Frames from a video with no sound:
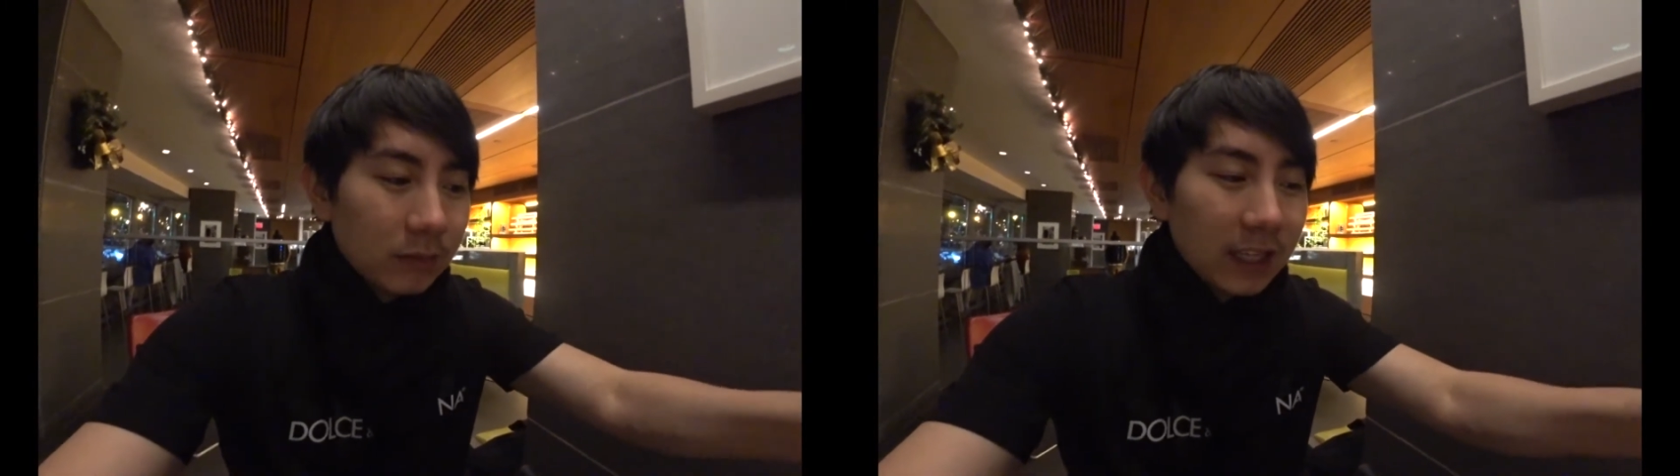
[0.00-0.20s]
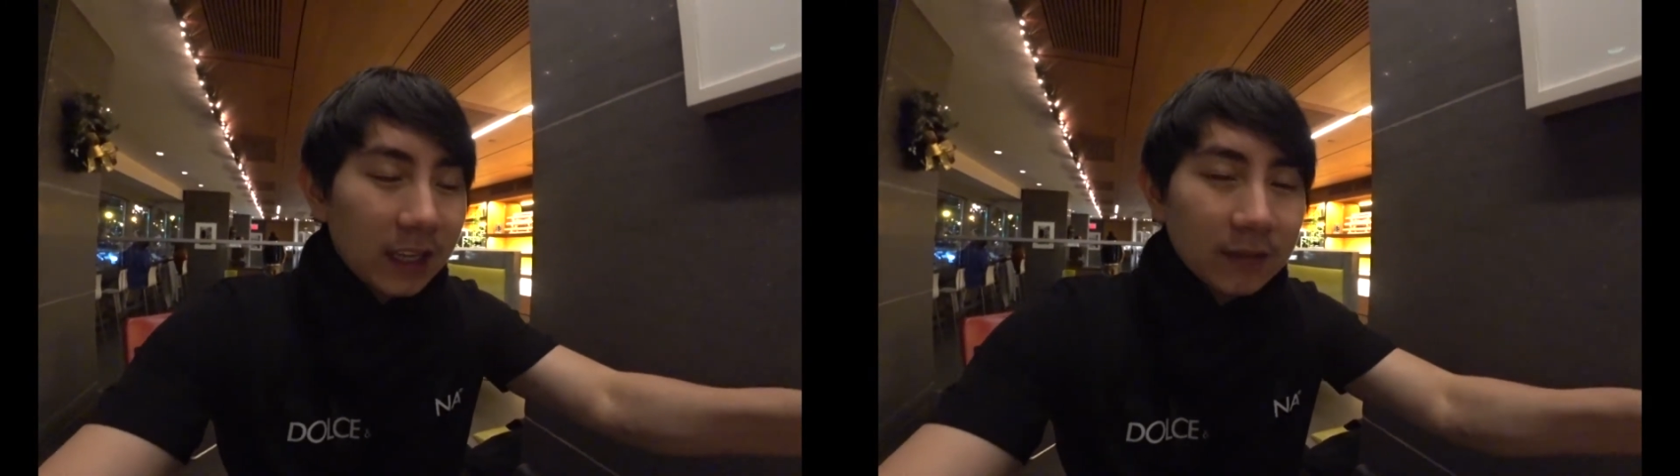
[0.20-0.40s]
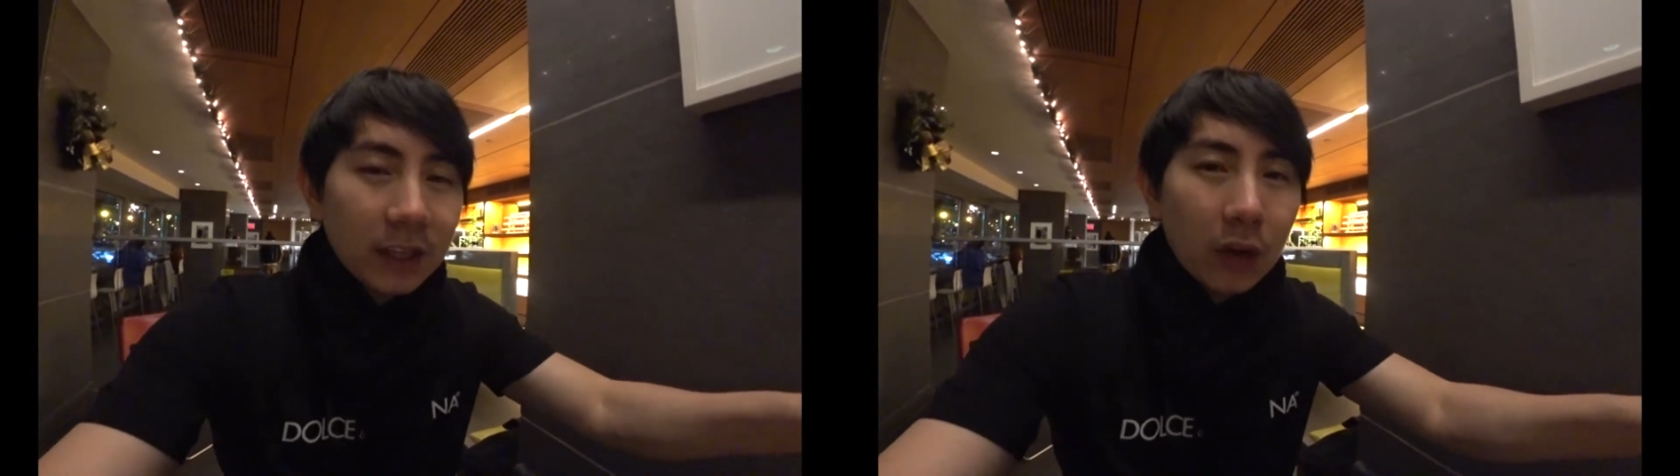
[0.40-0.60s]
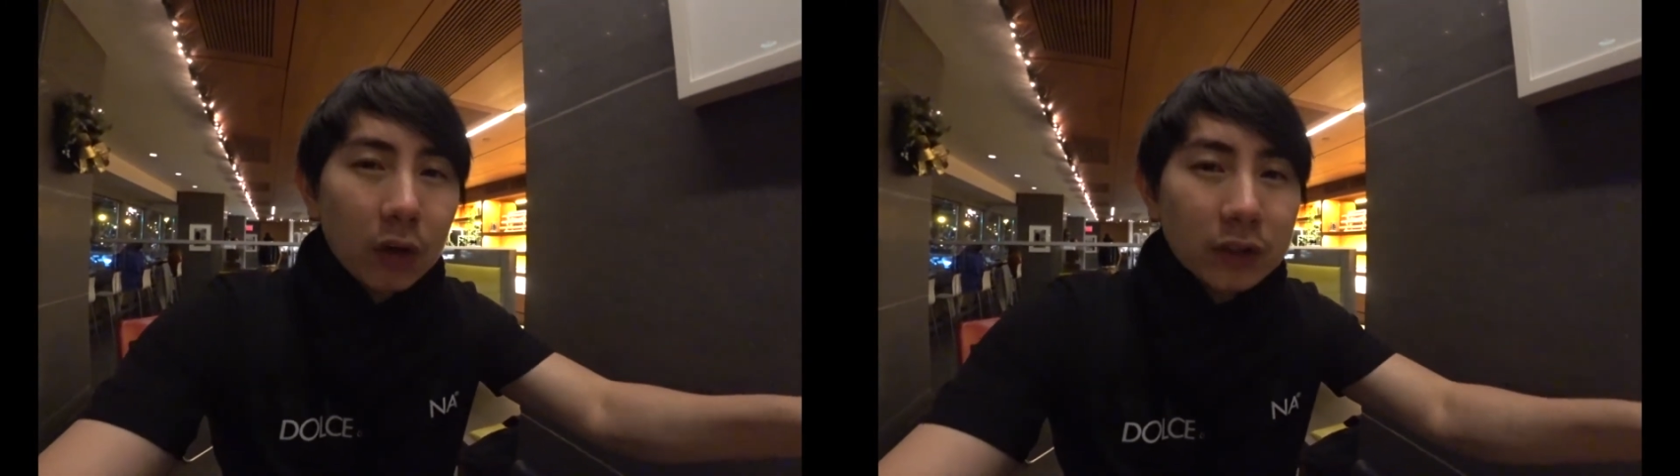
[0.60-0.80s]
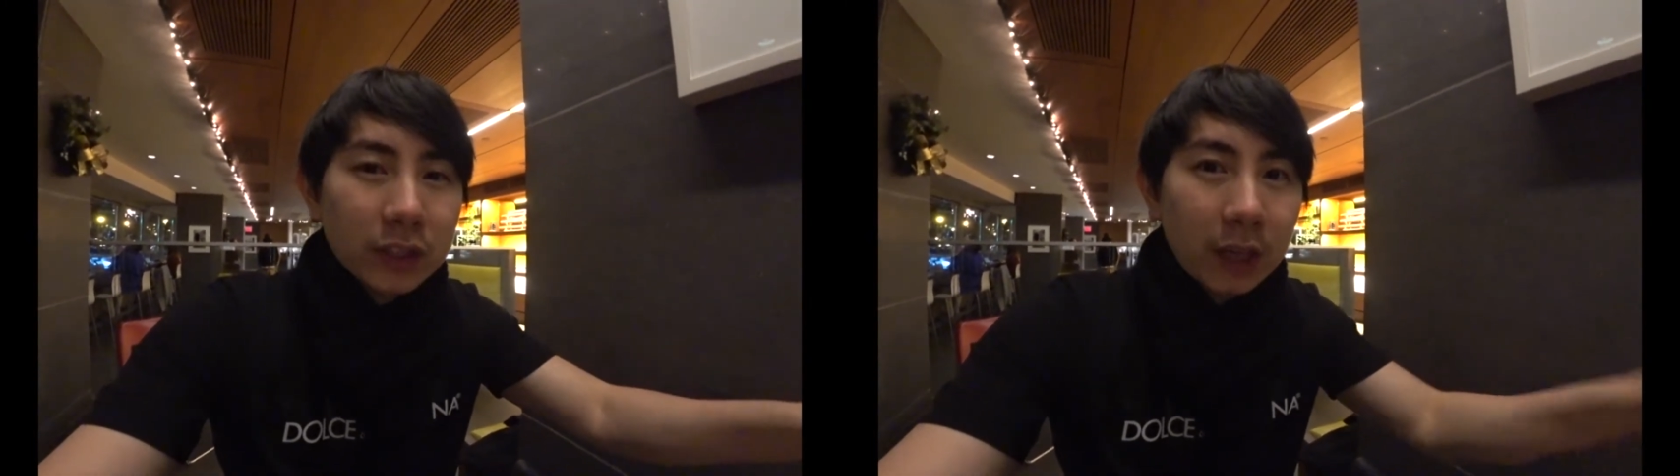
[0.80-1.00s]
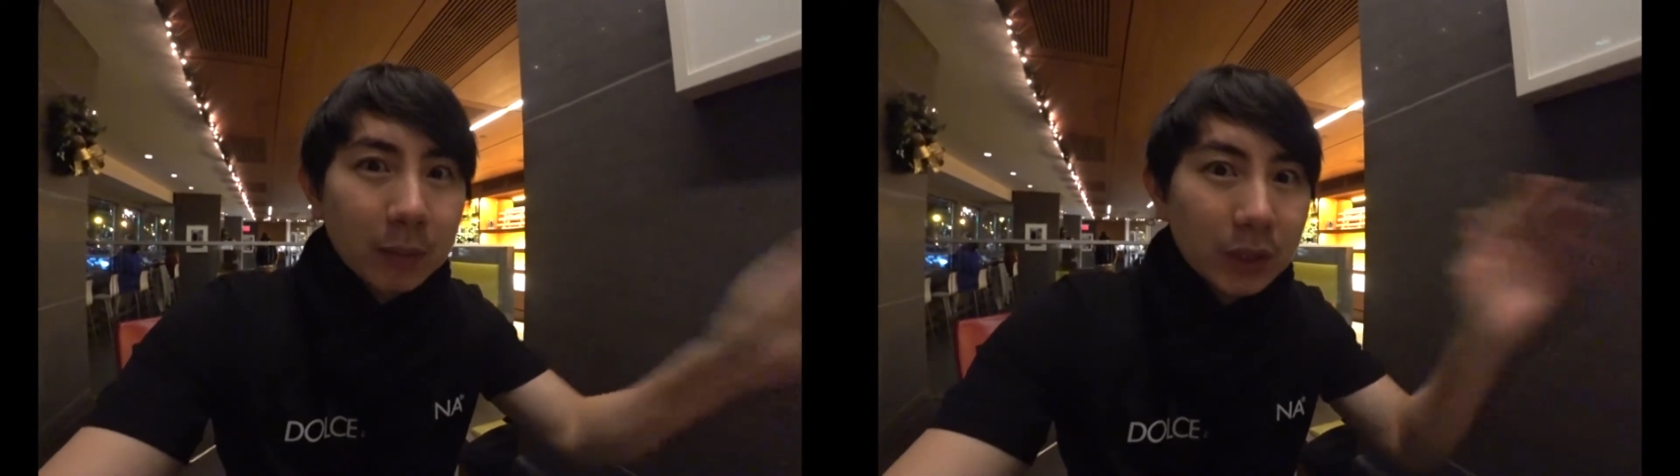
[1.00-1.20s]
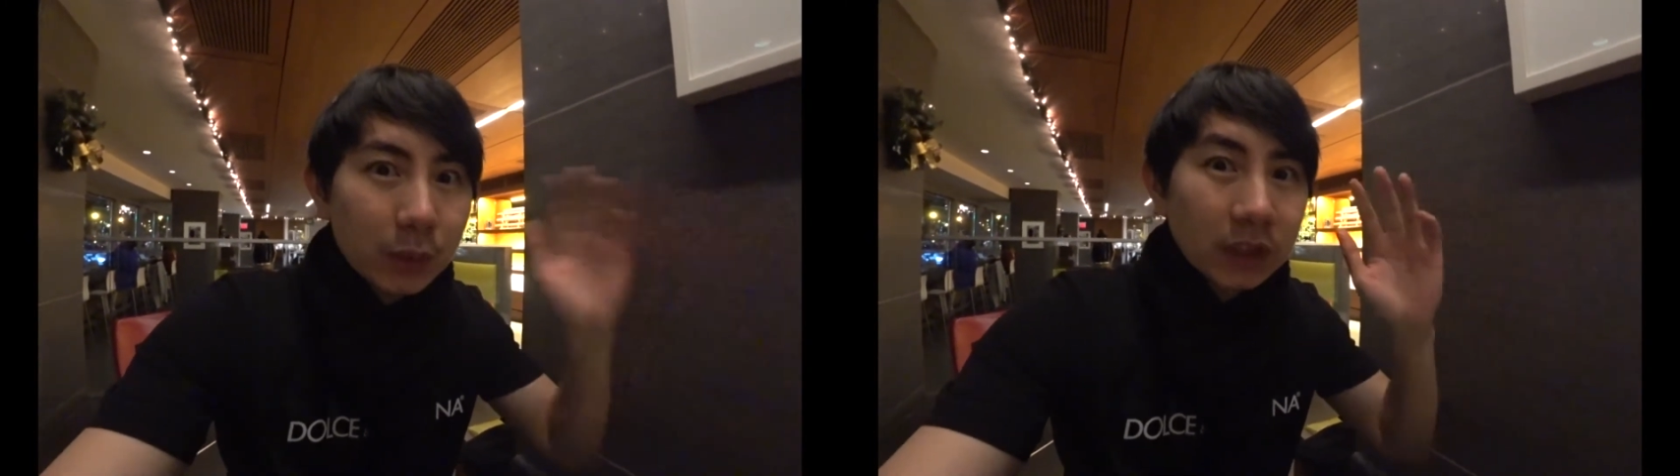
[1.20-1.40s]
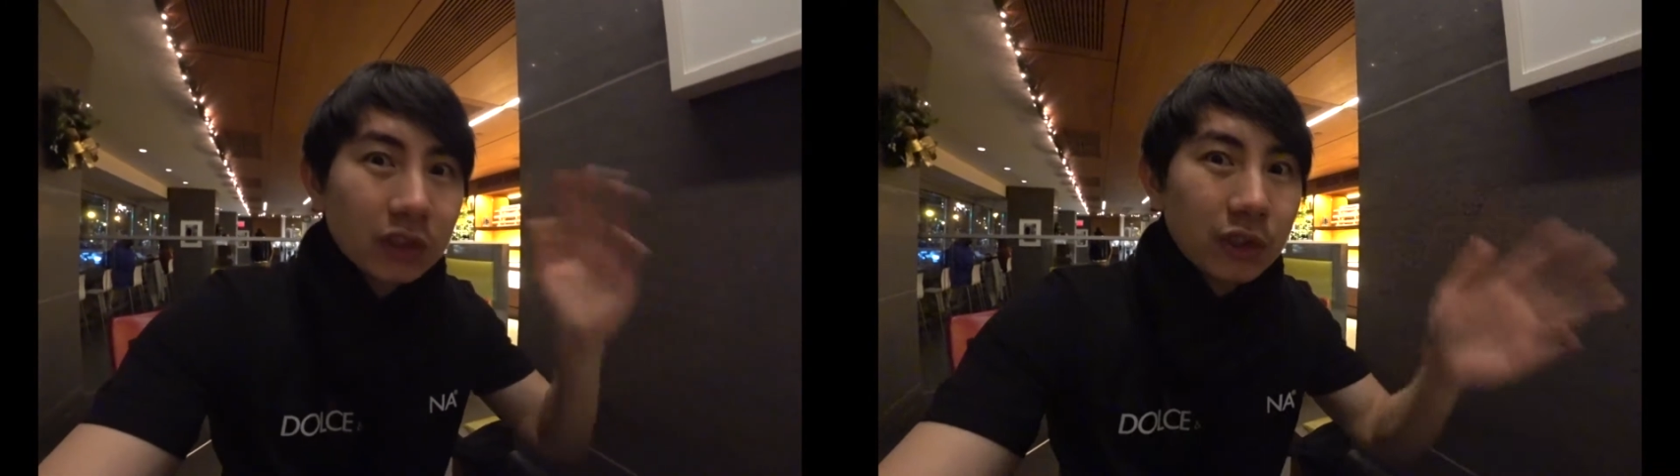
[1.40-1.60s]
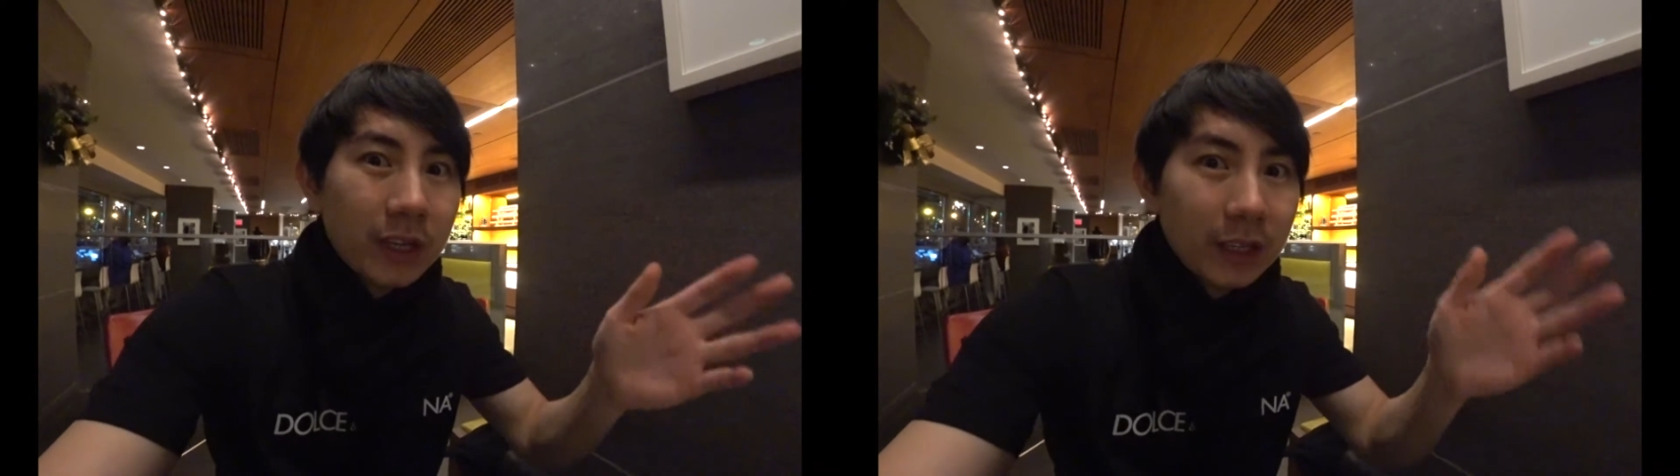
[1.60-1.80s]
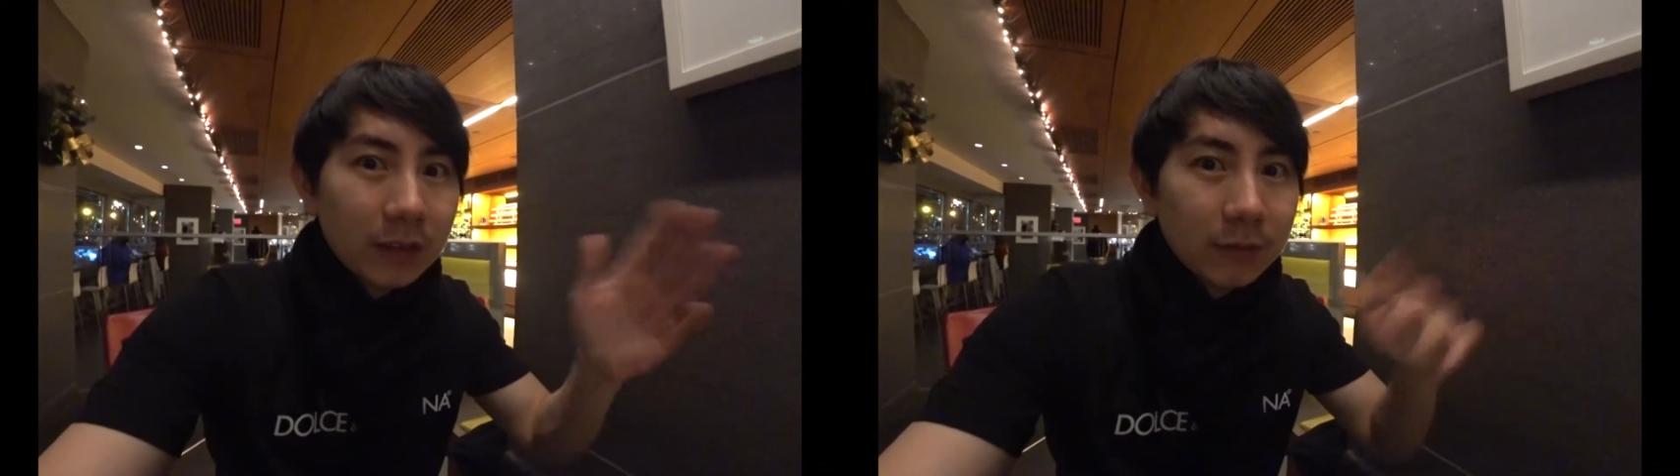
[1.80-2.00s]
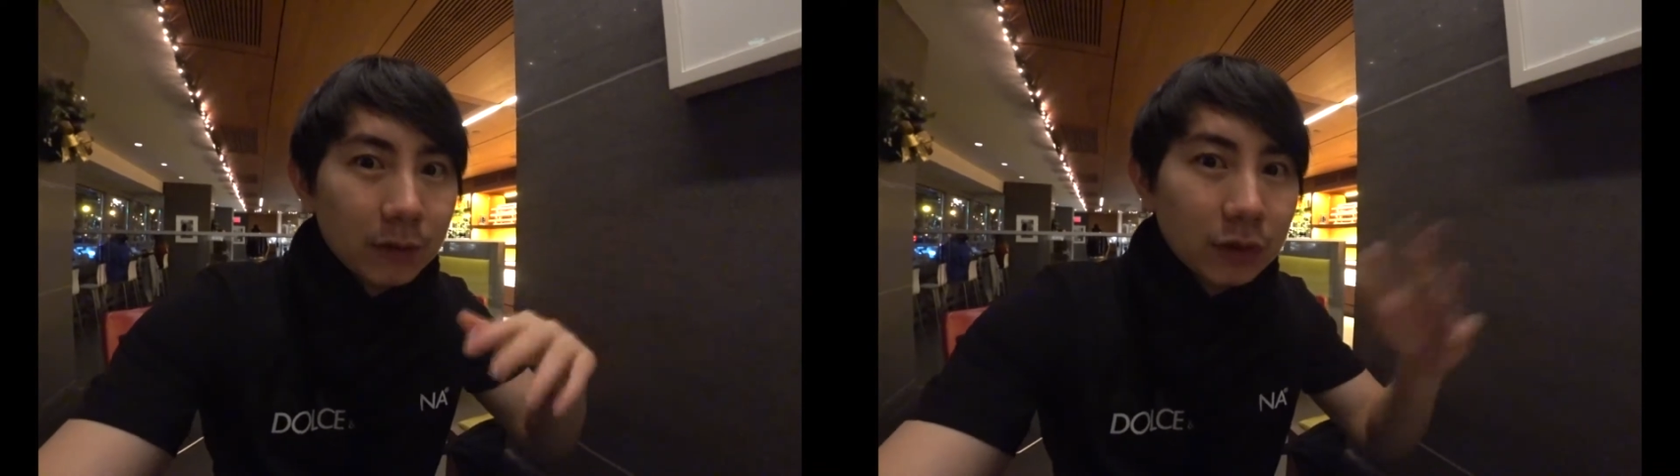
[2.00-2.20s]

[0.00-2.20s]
kind of like alternate between the drink, food,